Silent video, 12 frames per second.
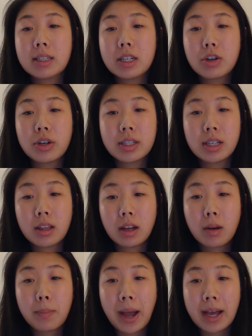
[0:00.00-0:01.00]
decreasing the
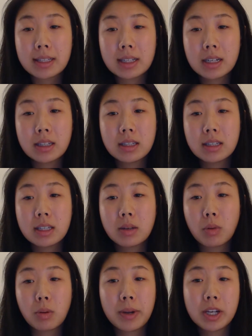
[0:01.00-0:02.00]
capacity to see
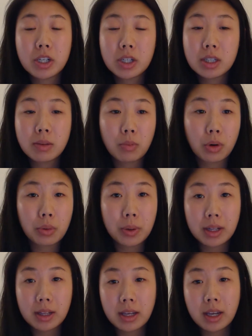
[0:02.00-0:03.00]
more patients and more
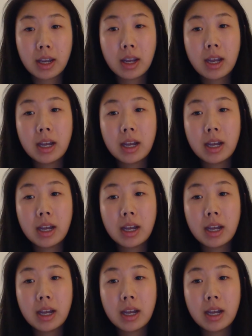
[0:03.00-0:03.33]
quickly